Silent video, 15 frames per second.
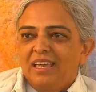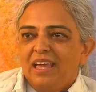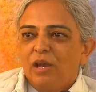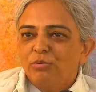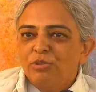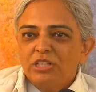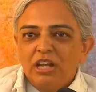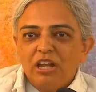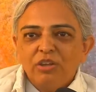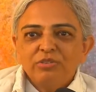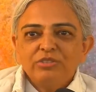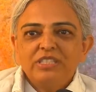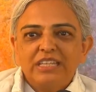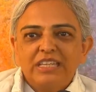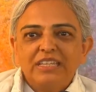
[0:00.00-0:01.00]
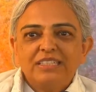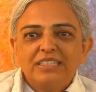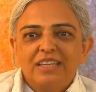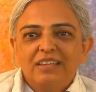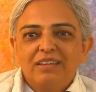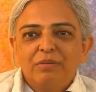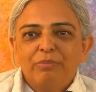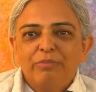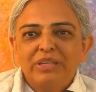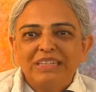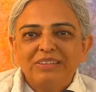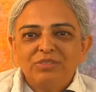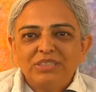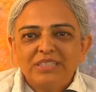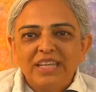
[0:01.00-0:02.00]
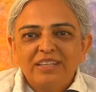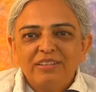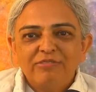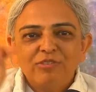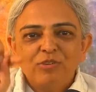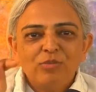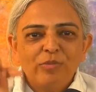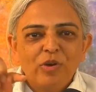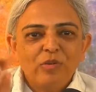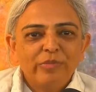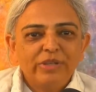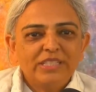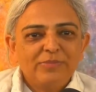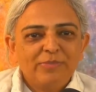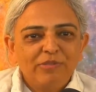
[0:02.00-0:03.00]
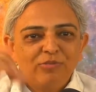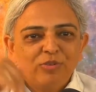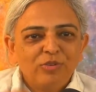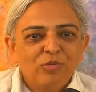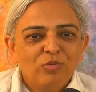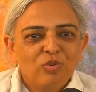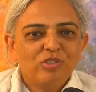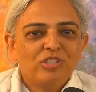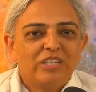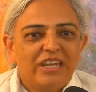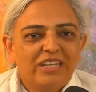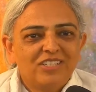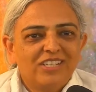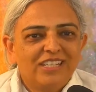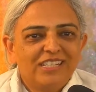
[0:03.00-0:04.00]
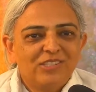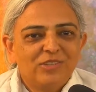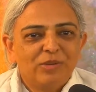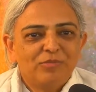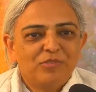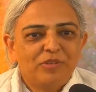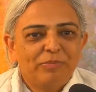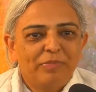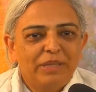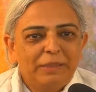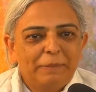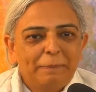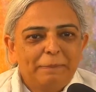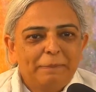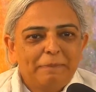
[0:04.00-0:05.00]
I would close it, but it would take a few moments before the water actually stopped dripping.